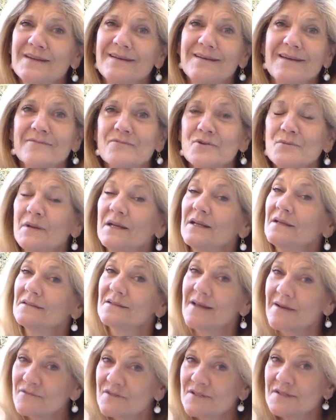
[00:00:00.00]
and everybody
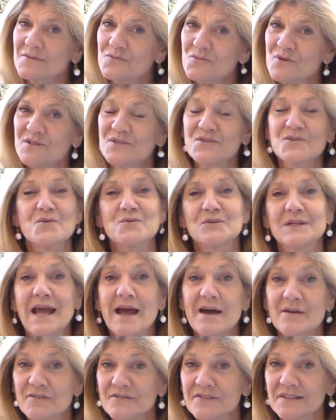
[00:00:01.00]
loves it. We sold
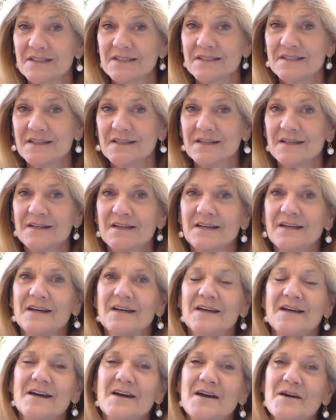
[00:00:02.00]
out of it
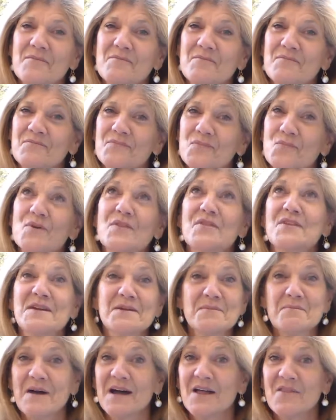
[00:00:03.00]
within a
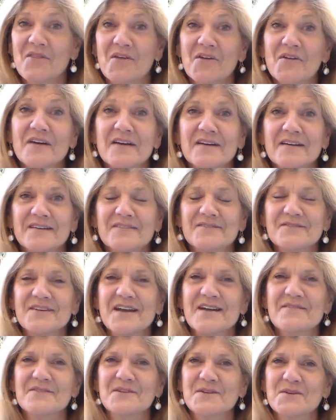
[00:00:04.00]
month of
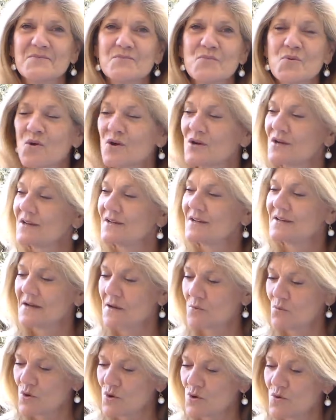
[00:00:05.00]
having imported it,
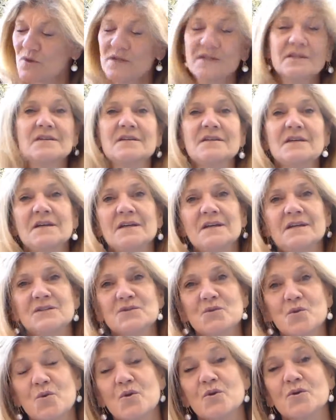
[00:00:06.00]
and we're going
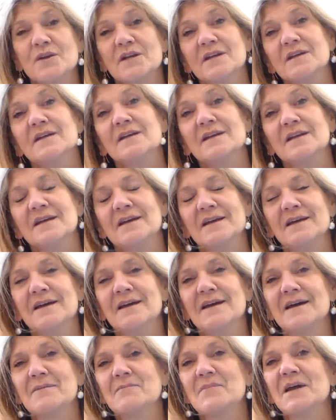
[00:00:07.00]
to order it
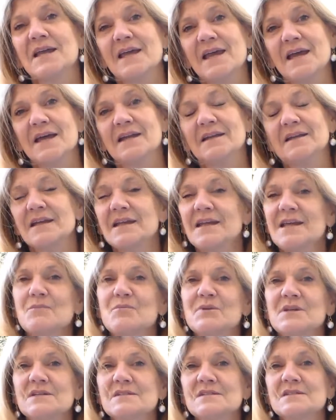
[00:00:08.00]
again and keep
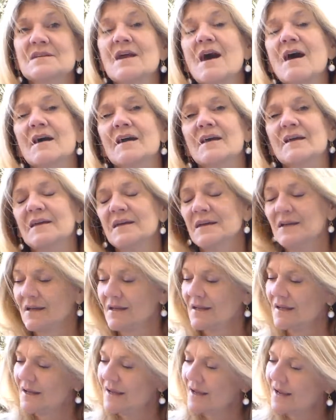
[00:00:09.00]
it in stock.
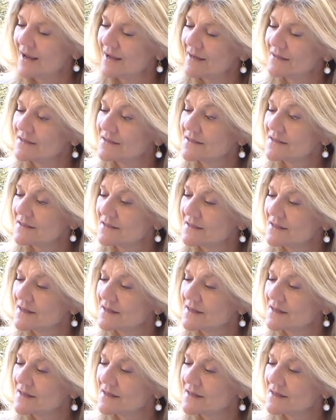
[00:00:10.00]
And